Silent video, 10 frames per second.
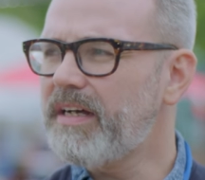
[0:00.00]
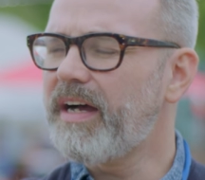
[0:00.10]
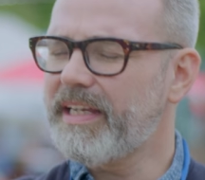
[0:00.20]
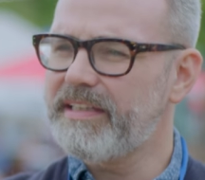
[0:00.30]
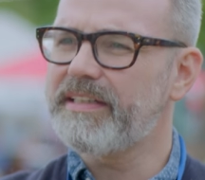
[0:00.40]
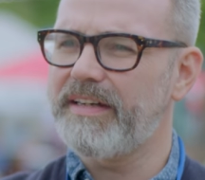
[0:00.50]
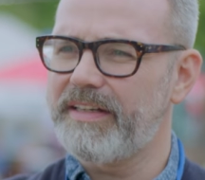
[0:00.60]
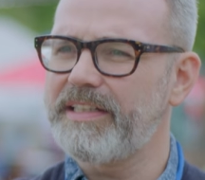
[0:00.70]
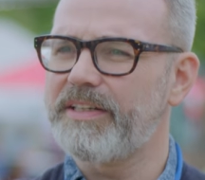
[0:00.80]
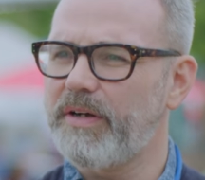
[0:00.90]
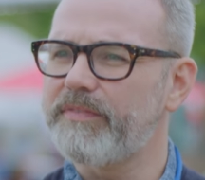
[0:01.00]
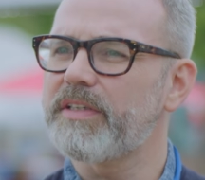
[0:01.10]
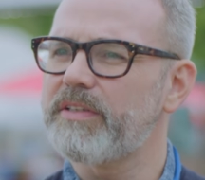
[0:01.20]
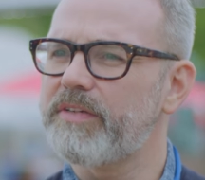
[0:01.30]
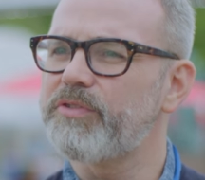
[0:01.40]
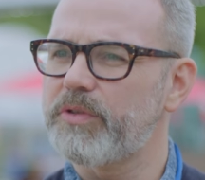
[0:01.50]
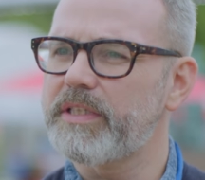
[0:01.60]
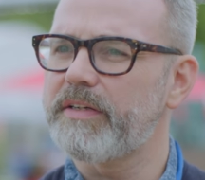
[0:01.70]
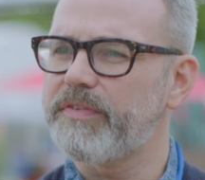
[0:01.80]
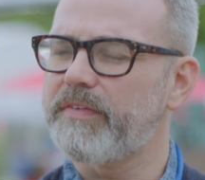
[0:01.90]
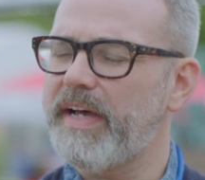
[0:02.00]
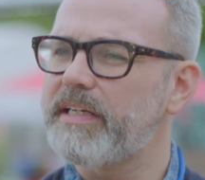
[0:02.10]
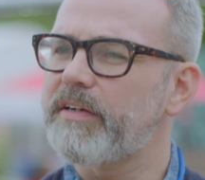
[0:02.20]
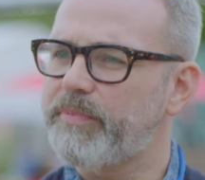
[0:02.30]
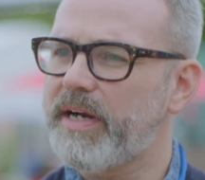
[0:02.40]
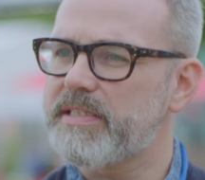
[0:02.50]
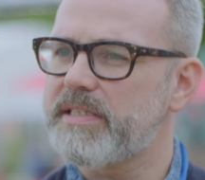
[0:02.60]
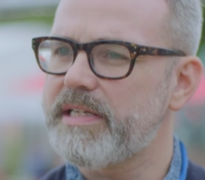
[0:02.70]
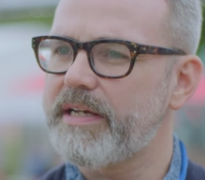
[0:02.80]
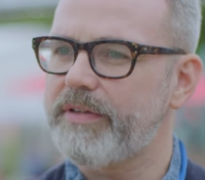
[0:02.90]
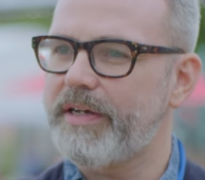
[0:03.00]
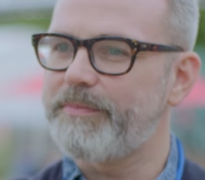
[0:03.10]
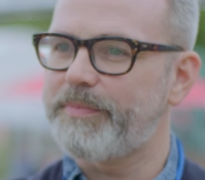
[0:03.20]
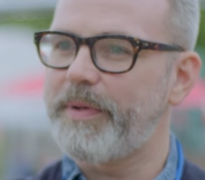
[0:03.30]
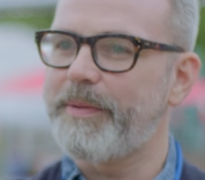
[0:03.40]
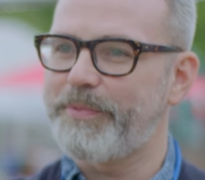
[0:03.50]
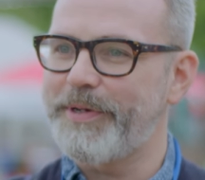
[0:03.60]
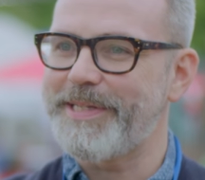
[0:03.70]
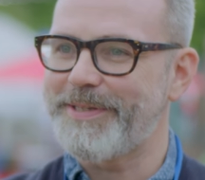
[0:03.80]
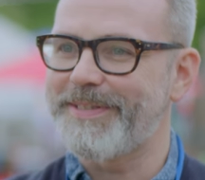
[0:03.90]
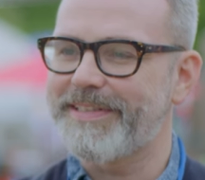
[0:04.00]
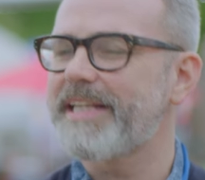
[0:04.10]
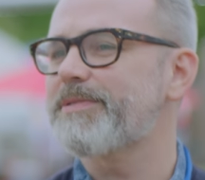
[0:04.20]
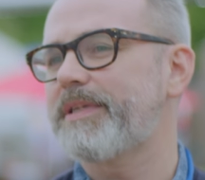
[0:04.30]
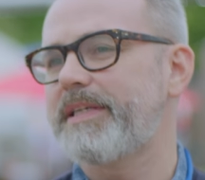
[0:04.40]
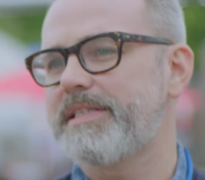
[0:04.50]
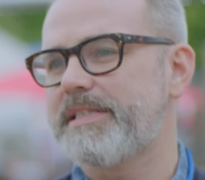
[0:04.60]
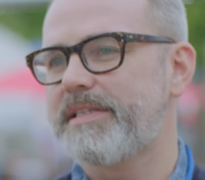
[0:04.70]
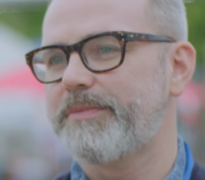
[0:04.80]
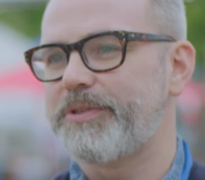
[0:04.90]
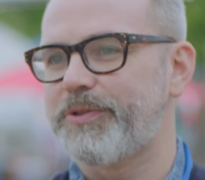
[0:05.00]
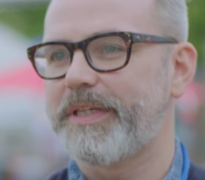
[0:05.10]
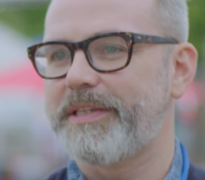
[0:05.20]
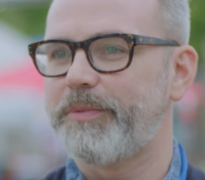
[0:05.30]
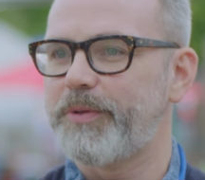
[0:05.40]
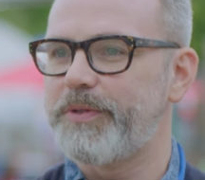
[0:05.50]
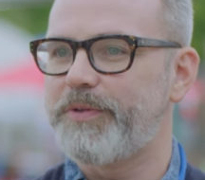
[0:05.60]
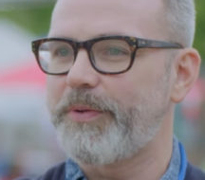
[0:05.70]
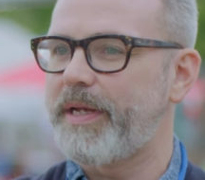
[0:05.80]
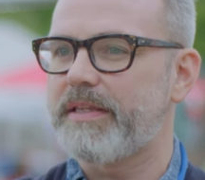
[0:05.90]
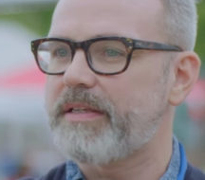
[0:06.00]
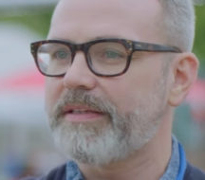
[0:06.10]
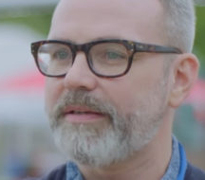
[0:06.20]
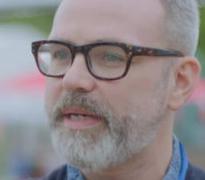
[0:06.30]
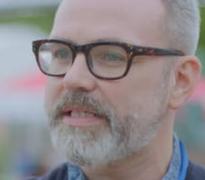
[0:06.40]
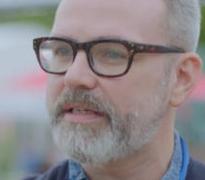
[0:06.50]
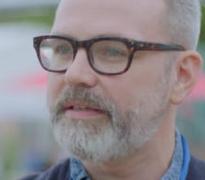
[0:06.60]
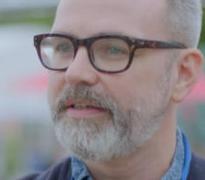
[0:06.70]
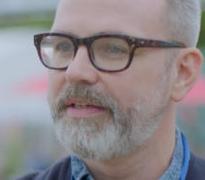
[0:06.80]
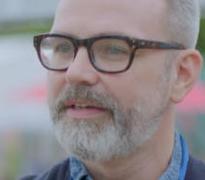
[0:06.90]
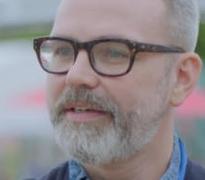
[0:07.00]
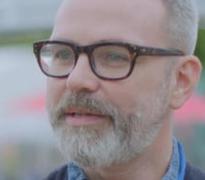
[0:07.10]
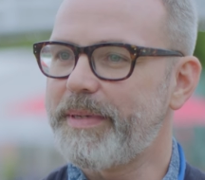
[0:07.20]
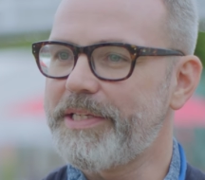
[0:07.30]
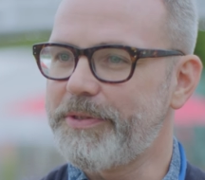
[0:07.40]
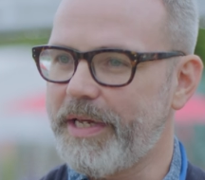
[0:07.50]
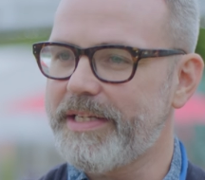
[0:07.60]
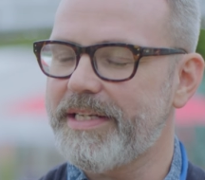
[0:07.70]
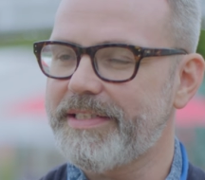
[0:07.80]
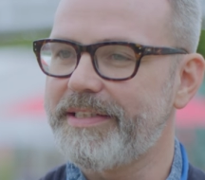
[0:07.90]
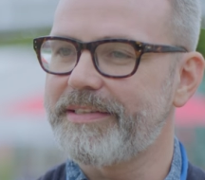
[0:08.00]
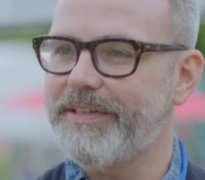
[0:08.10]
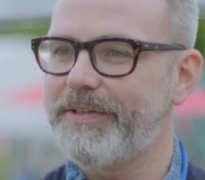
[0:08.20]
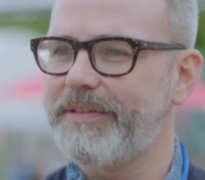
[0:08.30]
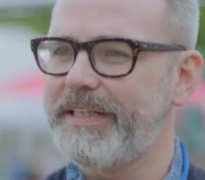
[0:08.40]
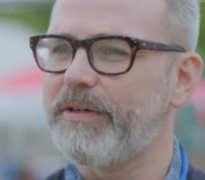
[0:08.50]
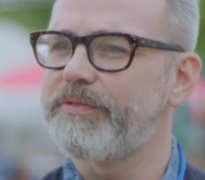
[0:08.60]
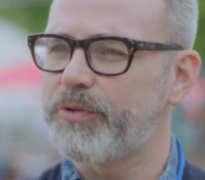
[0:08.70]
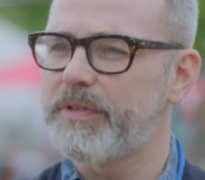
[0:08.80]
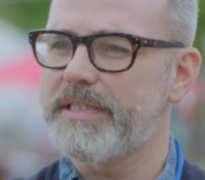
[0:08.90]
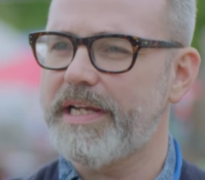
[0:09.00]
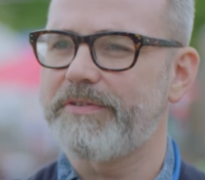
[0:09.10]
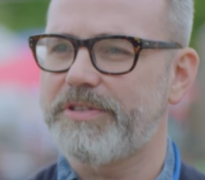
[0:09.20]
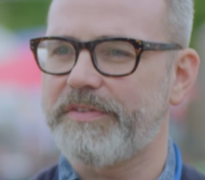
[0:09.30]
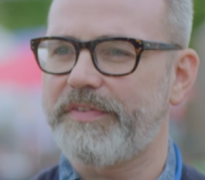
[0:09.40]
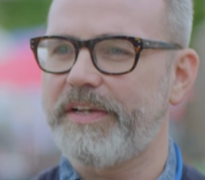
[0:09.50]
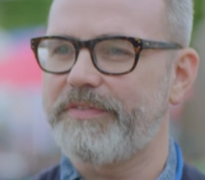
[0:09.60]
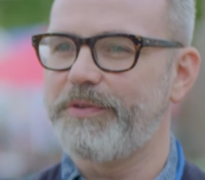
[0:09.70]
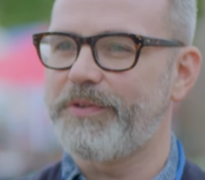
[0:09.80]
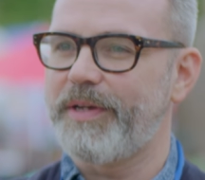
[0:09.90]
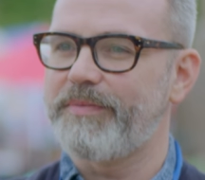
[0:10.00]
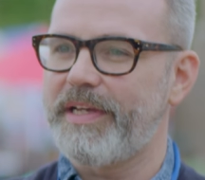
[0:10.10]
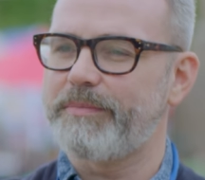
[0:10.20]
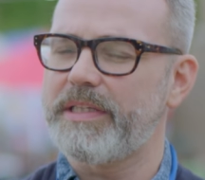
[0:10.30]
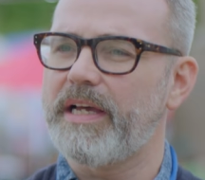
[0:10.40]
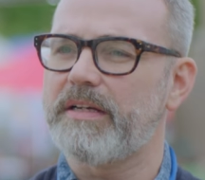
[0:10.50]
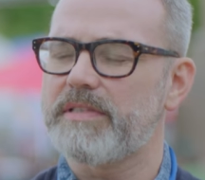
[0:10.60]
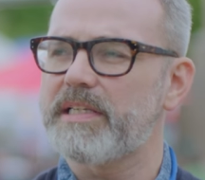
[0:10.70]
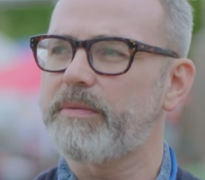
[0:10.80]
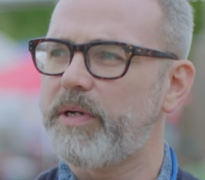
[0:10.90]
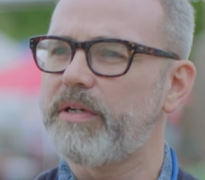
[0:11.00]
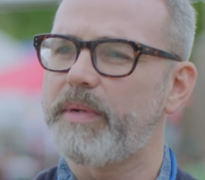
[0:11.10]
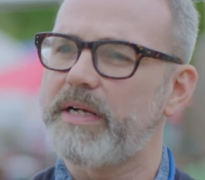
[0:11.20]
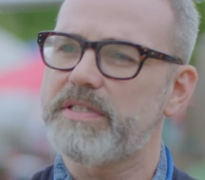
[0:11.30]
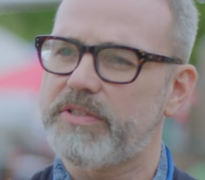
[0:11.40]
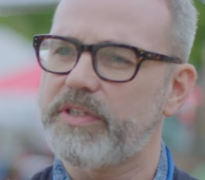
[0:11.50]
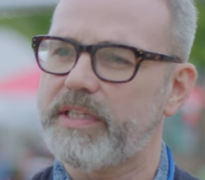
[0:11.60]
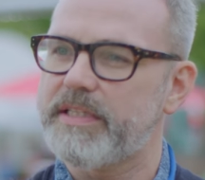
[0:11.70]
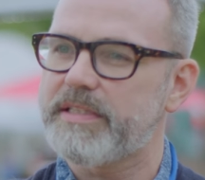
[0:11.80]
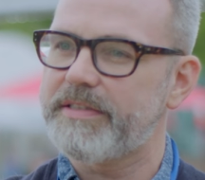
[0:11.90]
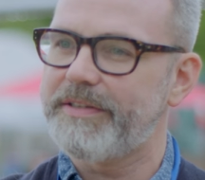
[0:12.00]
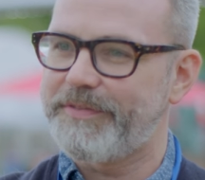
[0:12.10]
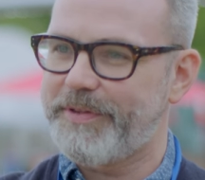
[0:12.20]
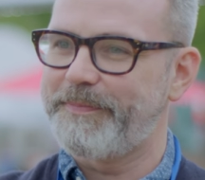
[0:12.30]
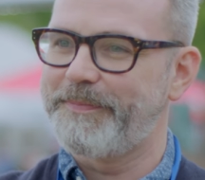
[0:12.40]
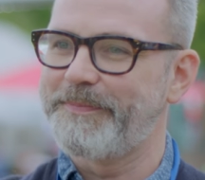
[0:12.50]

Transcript: I've had enough practice now that I'm pretty good. That's what it is, isn't it, with drawing? The more you do anything, the better you get at it. So, you know, I've drawn these characters a fair few times now. But yeah, I'd say the polar bear is the trickiest of them.